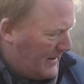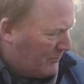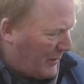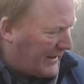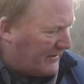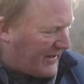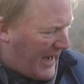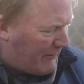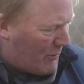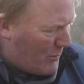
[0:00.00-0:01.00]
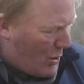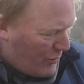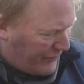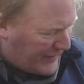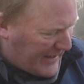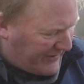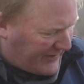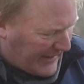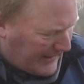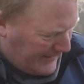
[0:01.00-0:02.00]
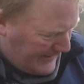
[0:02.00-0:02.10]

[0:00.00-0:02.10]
break it down, remove the netting,